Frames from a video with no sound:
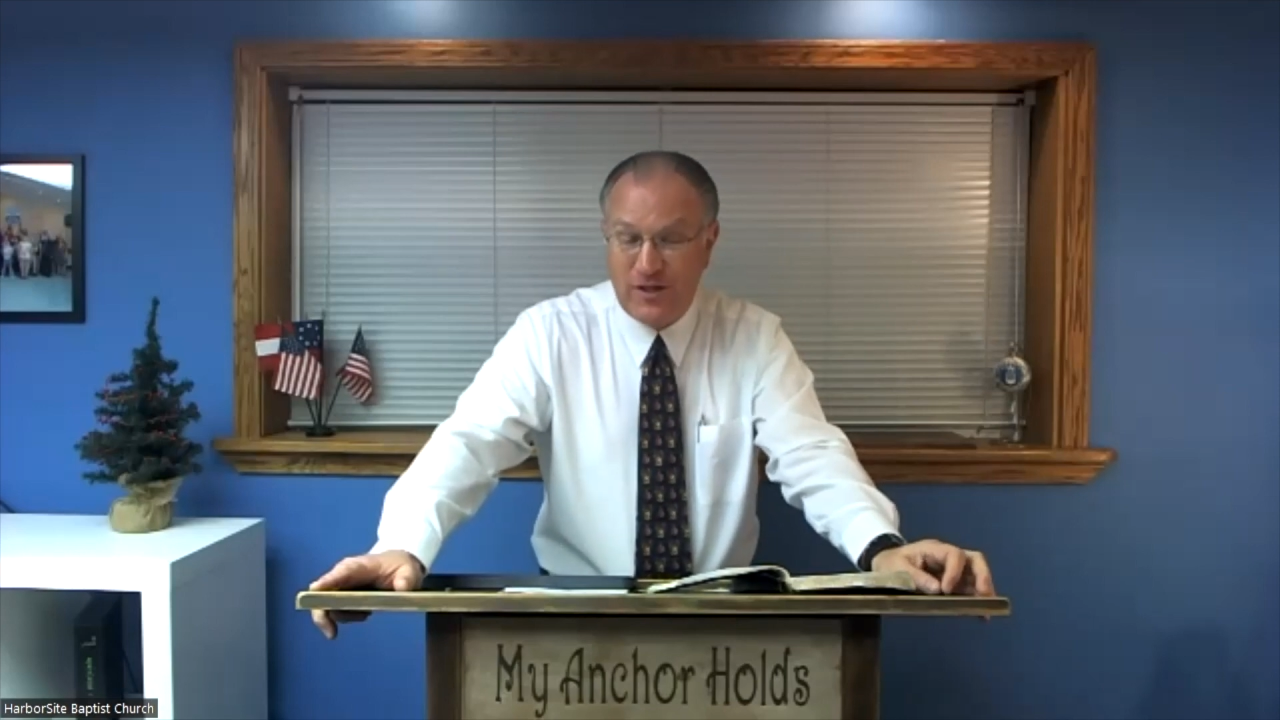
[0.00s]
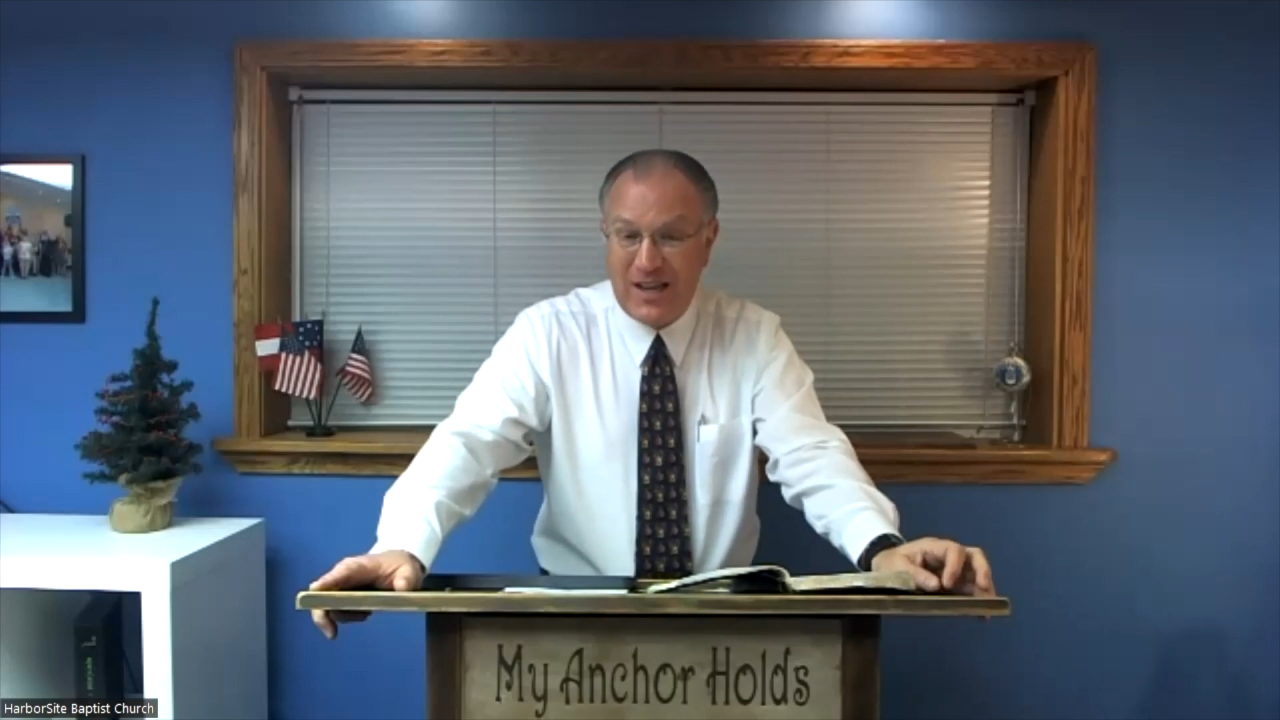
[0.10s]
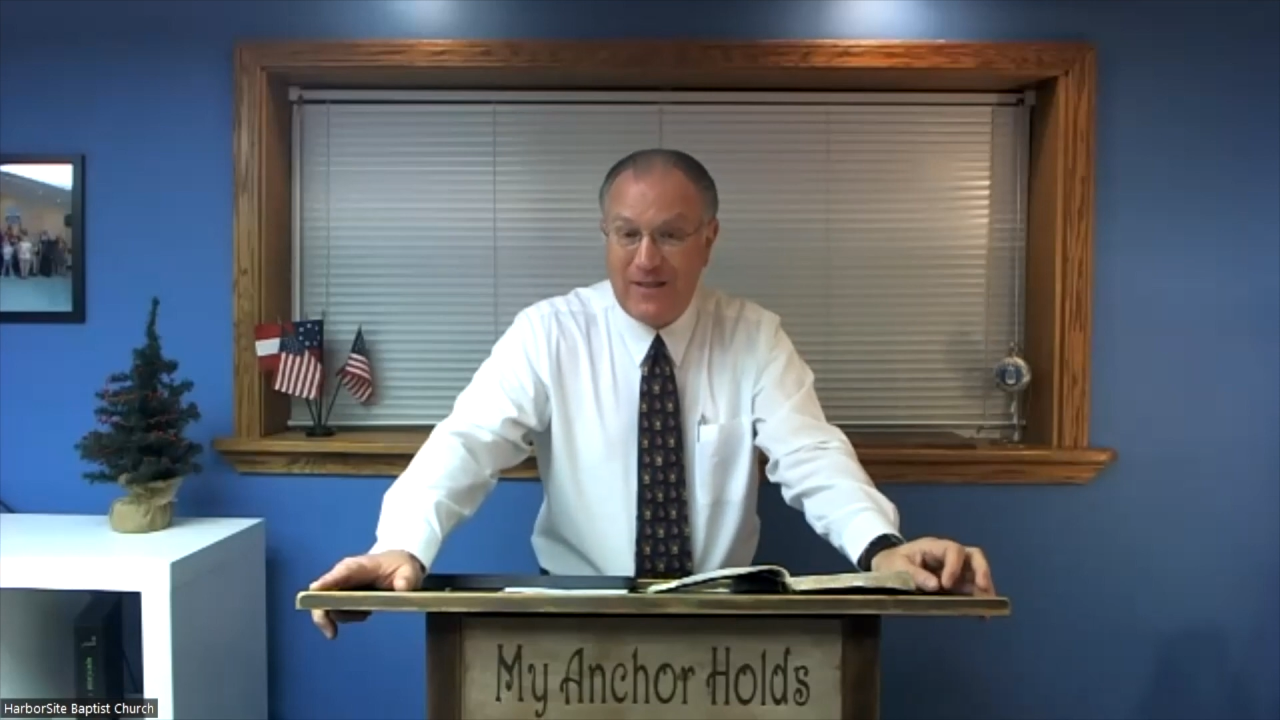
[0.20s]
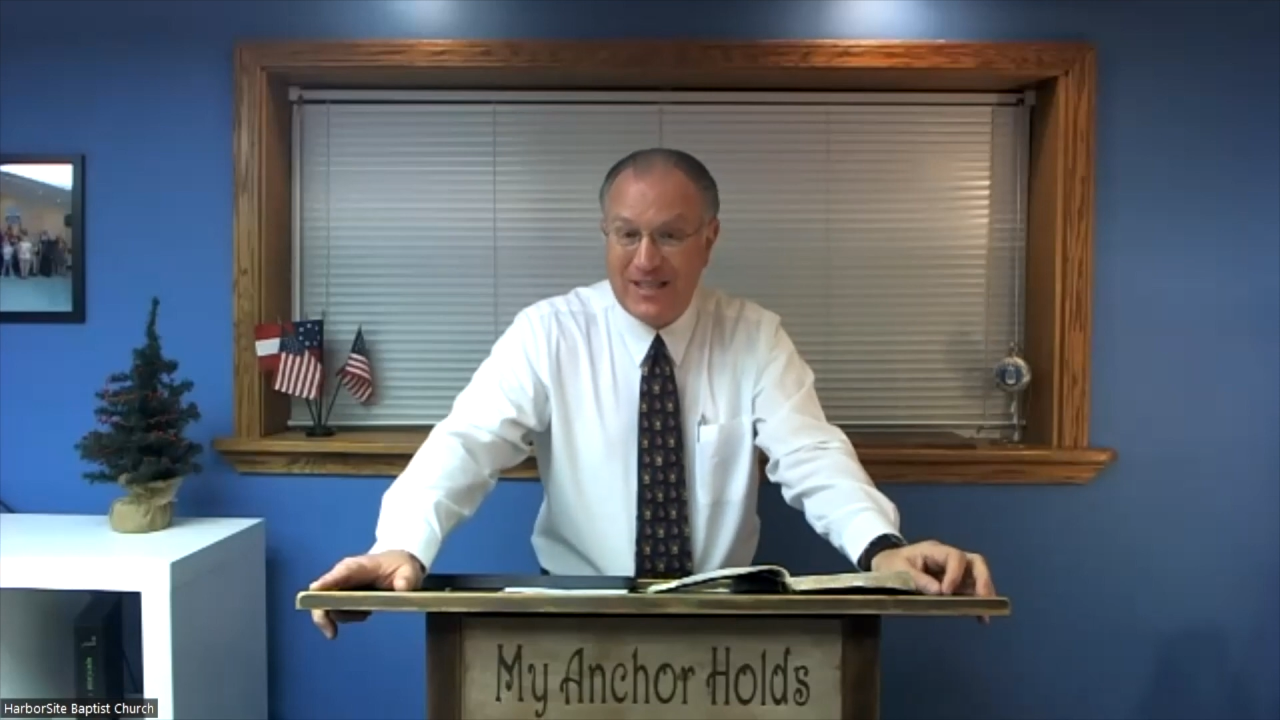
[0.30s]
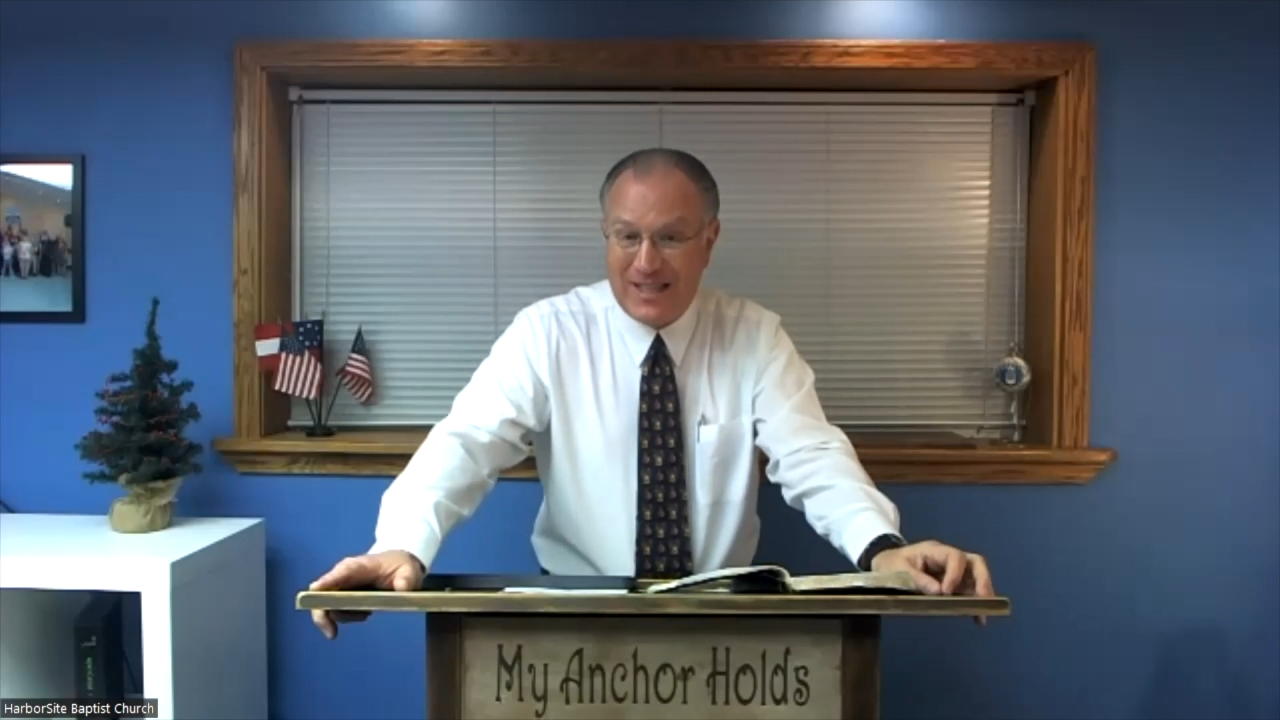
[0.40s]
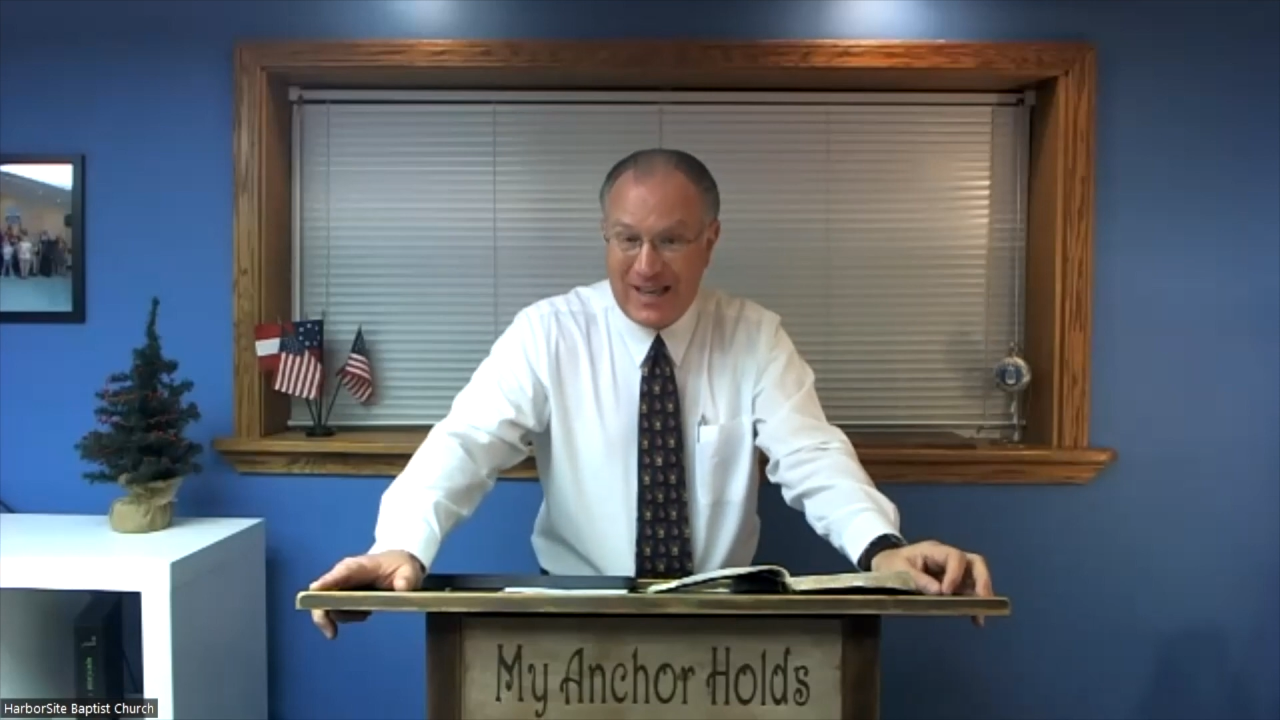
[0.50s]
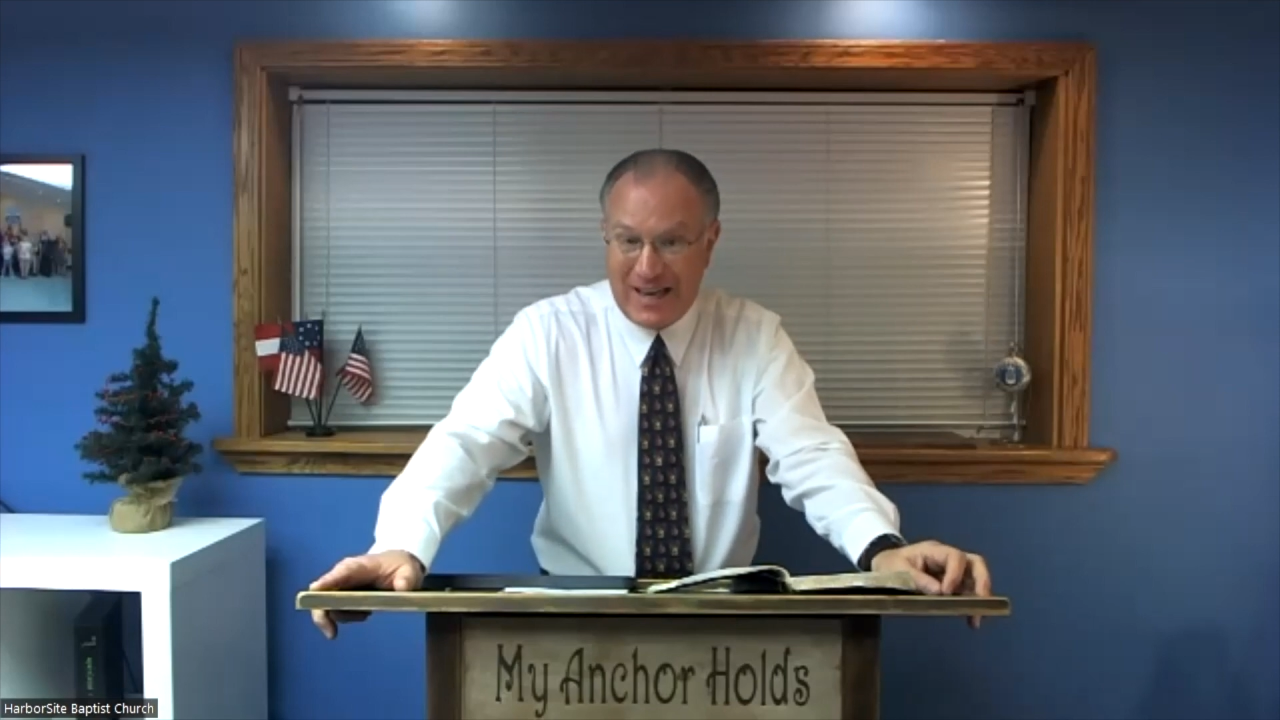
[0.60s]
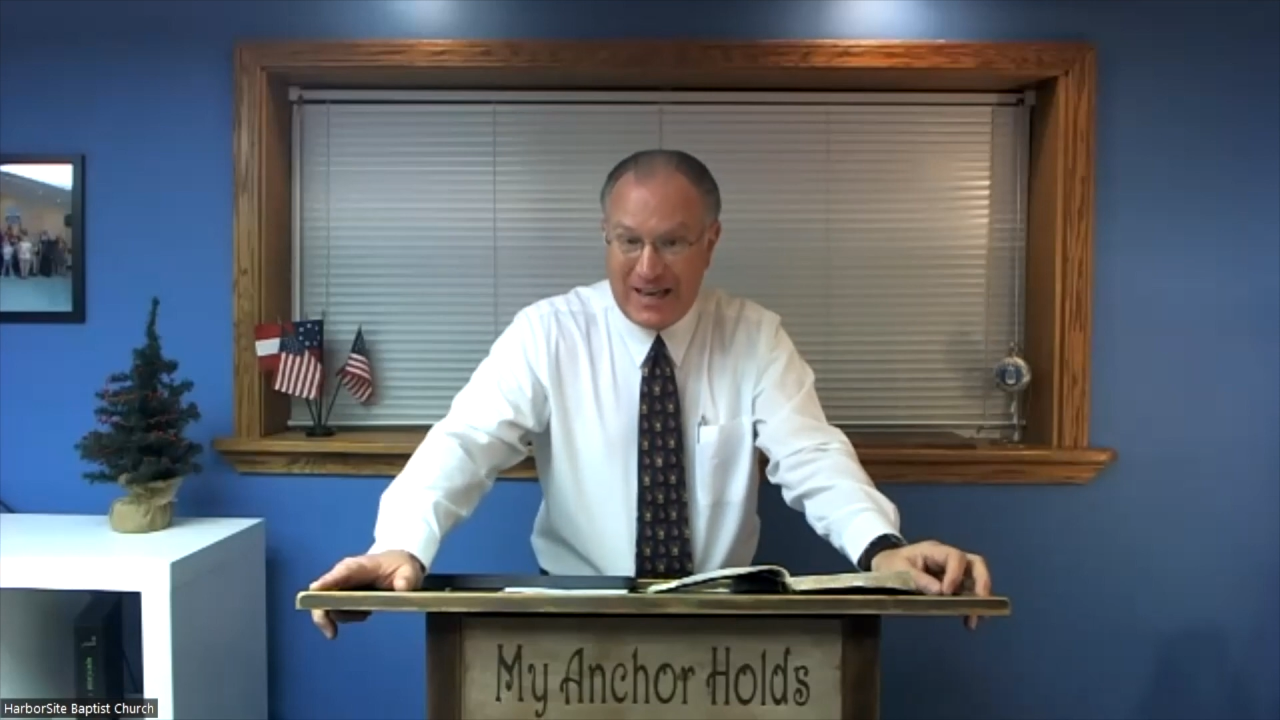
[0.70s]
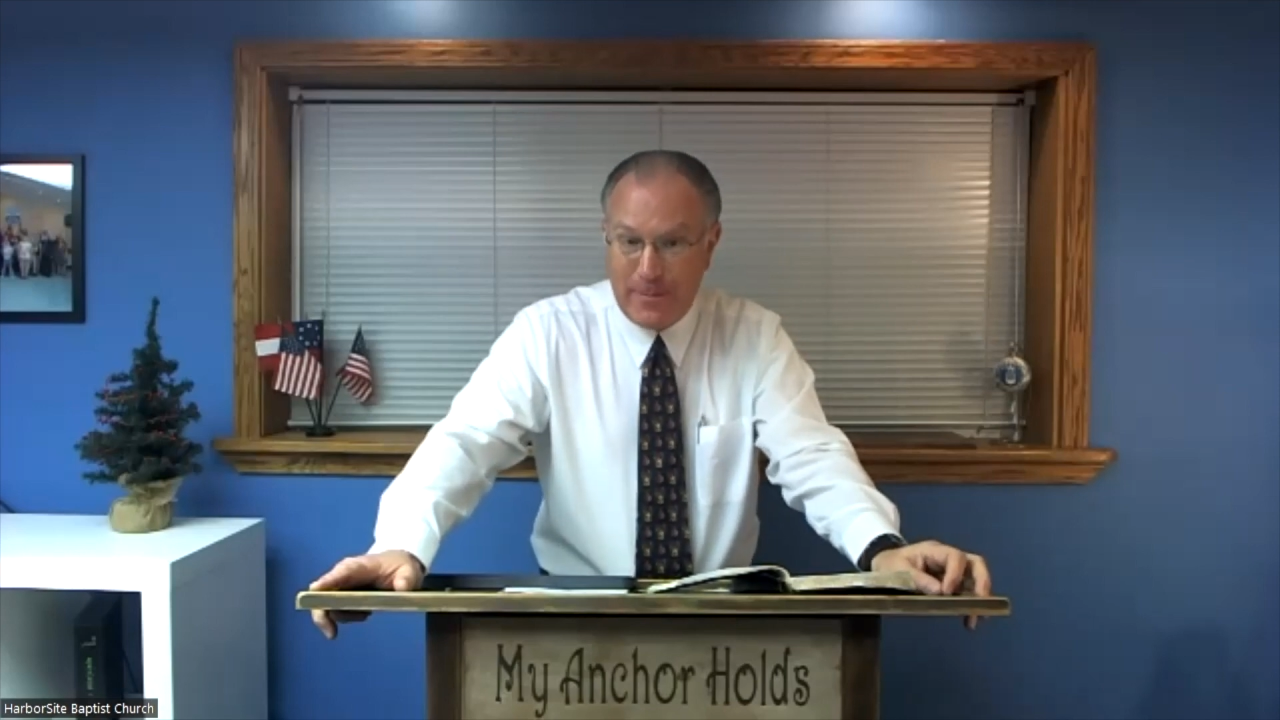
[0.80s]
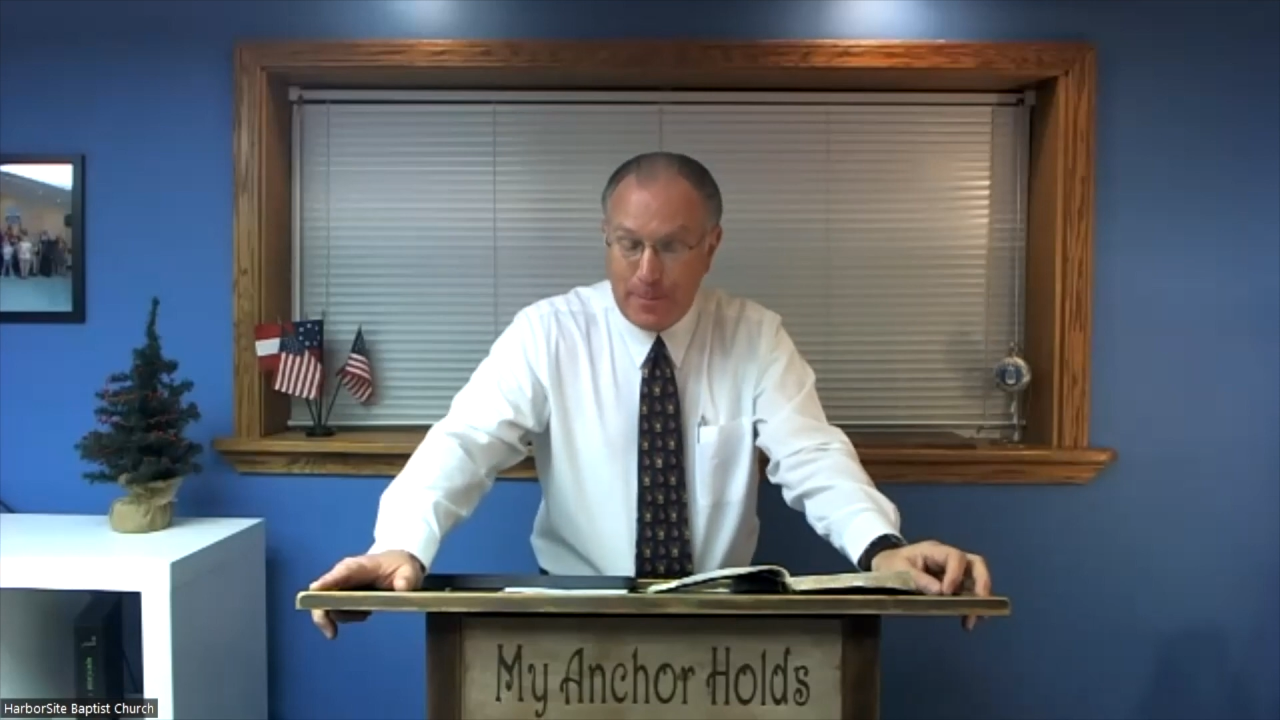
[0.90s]

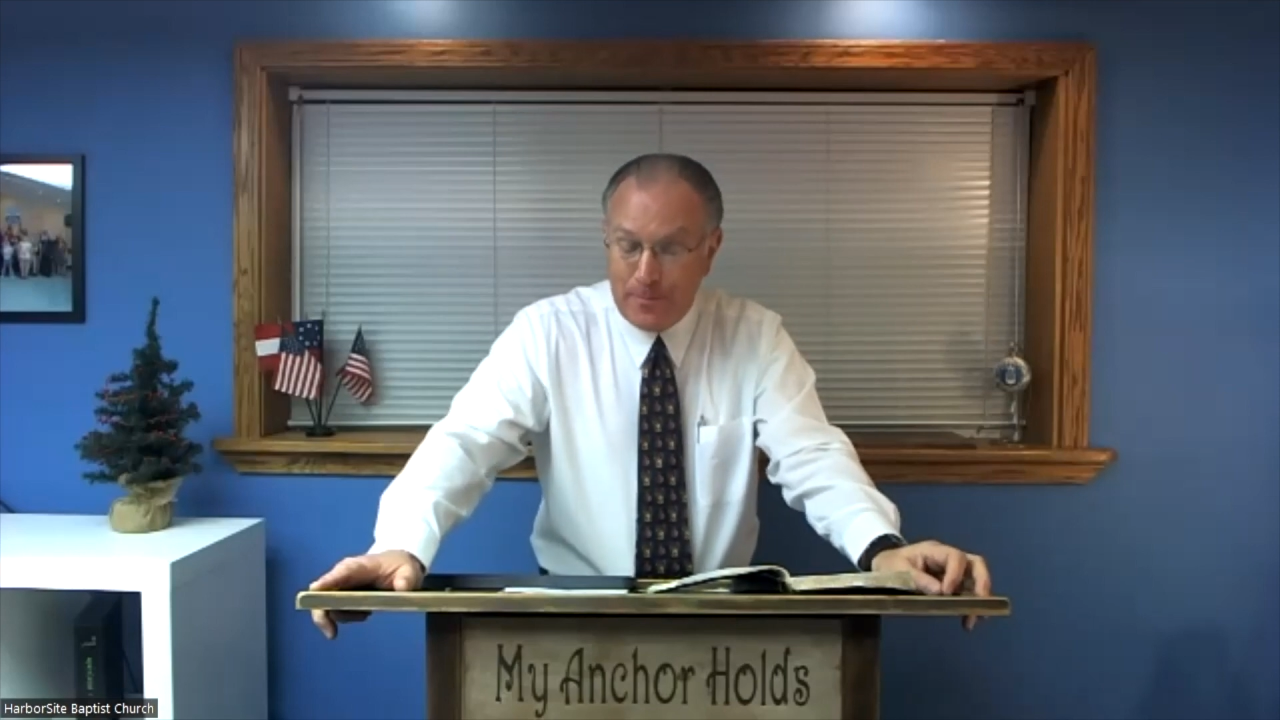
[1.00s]
17.